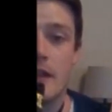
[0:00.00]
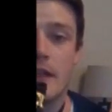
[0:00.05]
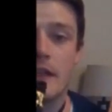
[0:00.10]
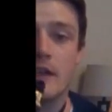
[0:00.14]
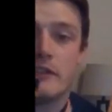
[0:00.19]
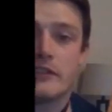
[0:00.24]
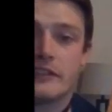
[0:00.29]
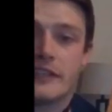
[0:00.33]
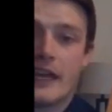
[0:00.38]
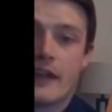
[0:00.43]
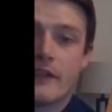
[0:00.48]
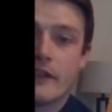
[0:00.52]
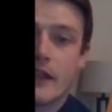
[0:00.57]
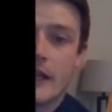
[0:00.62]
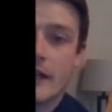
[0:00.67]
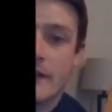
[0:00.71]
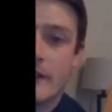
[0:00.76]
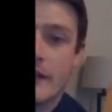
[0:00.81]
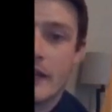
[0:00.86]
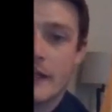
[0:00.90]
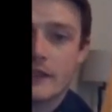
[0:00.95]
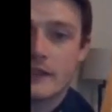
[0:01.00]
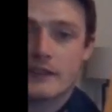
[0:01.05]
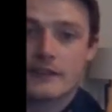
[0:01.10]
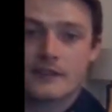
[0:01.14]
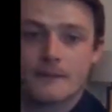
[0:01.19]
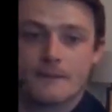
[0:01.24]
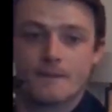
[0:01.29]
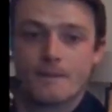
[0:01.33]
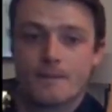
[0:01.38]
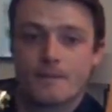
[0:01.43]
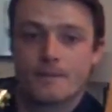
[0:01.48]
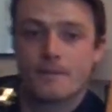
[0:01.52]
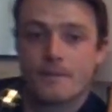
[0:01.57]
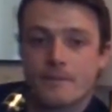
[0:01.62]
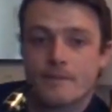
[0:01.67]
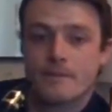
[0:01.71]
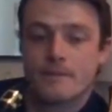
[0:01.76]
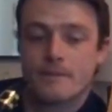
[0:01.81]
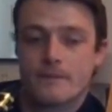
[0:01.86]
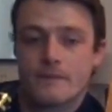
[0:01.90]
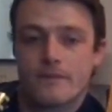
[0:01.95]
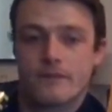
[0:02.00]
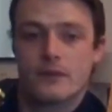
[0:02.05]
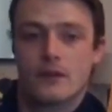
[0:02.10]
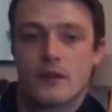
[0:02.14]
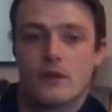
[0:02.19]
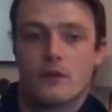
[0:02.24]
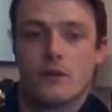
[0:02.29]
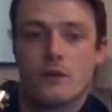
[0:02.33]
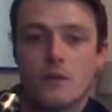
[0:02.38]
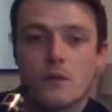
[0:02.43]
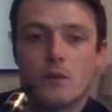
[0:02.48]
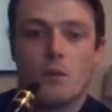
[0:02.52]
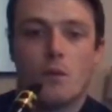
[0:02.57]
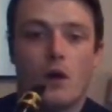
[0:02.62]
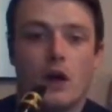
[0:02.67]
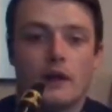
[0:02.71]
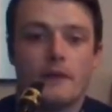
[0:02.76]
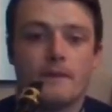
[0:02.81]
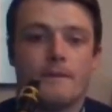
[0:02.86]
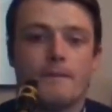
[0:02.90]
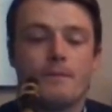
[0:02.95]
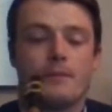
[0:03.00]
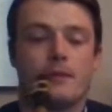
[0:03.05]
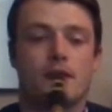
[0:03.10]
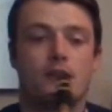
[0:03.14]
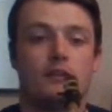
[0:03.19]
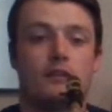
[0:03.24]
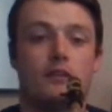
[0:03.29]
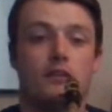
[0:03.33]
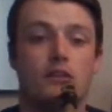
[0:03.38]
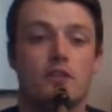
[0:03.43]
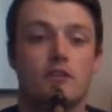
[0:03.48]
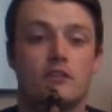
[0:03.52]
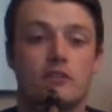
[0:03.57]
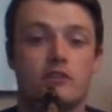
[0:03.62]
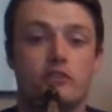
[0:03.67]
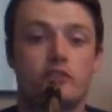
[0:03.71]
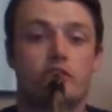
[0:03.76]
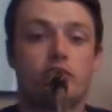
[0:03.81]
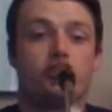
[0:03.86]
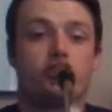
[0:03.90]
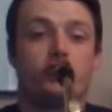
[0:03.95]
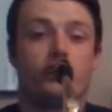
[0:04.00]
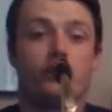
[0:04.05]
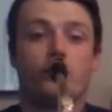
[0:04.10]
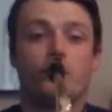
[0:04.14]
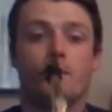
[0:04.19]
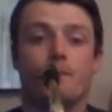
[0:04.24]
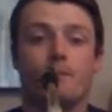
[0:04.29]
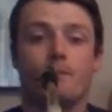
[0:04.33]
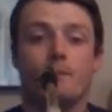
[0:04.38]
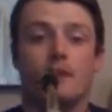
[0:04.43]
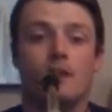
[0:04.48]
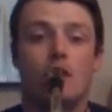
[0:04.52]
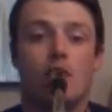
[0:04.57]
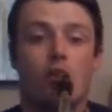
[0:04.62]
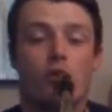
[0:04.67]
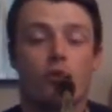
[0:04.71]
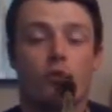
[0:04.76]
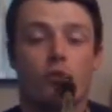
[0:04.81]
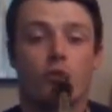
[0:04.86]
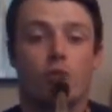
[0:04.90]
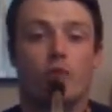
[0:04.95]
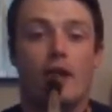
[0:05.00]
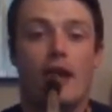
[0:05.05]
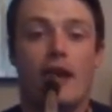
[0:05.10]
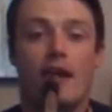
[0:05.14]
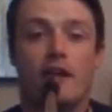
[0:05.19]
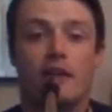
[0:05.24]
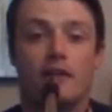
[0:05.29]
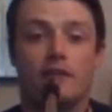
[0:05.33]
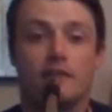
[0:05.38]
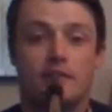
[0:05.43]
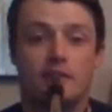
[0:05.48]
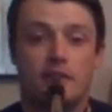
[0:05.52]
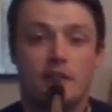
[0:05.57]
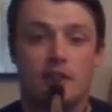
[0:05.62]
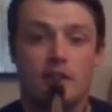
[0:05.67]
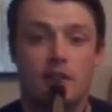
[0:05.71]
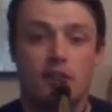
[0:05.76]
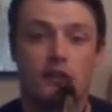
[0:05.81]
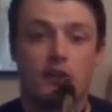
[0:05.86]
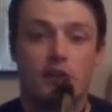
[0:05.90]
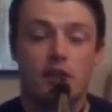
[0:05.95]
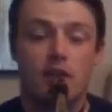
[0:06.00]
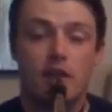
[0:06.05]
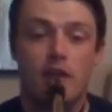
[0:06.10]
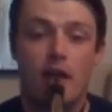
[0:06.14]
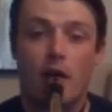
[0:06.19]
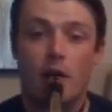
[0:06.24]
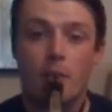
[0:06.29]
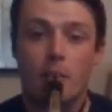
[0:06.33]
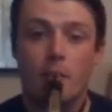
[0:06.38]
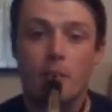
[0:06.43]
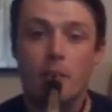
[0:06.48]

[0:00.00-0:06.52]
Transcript: it'll sound like this. 1, 2, ready, go.